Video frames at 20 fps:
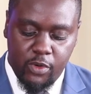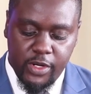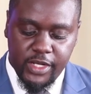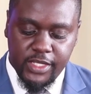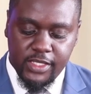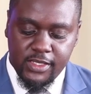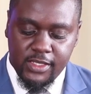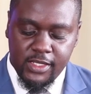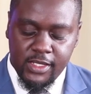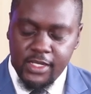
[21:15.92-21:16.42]

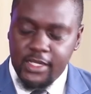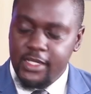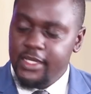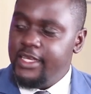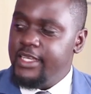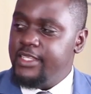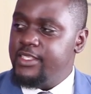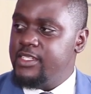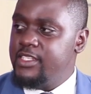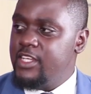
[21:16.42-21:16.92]
points.
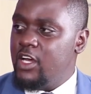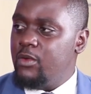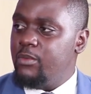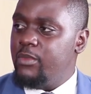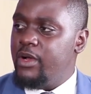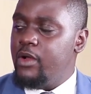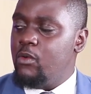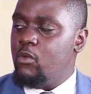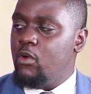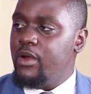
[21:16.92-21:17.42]
It's down
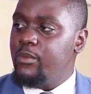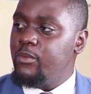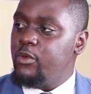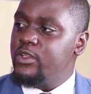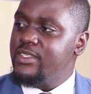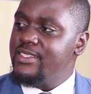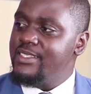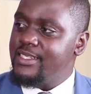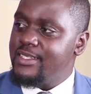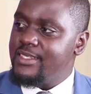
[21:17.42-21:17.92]
by
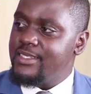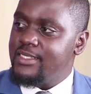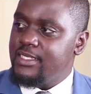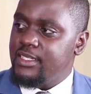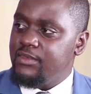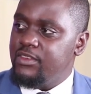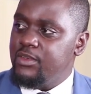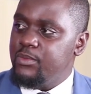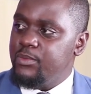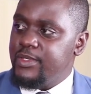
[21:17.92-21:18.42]

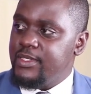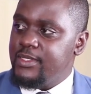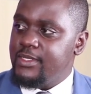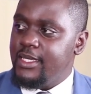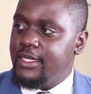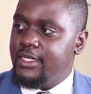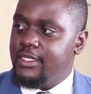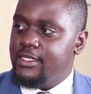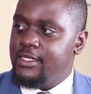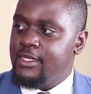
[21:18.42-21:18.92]
1.67
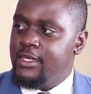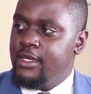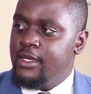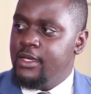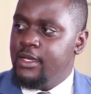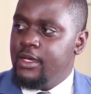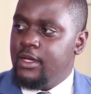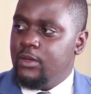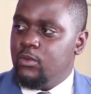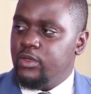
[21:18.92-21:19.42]
percent.
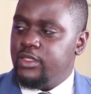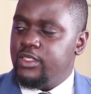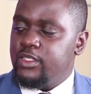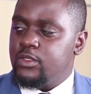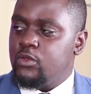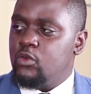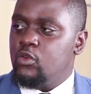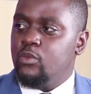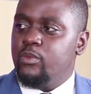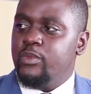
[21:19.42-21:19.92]

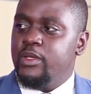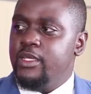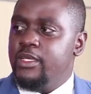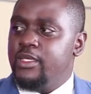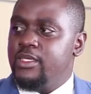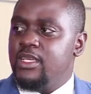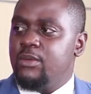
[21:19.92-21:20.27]
What could be